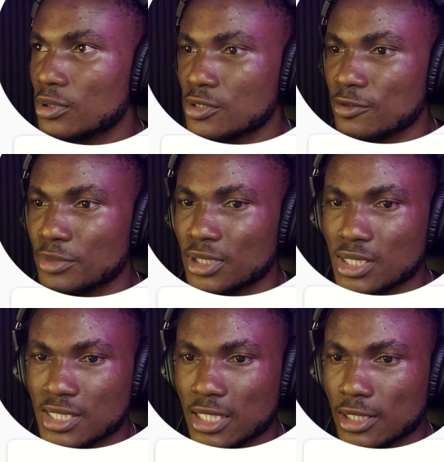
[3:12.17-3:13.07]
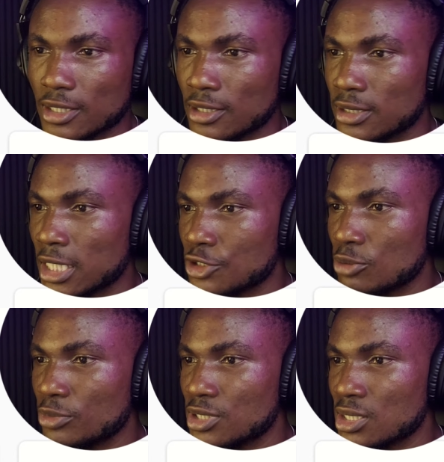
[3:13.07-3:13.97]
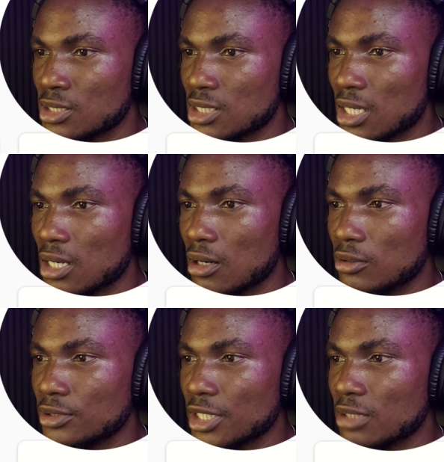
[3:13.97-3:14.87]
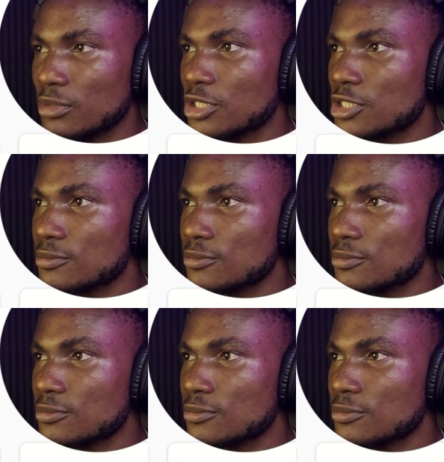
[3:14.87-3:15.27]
from the design here the action buttons are on the image.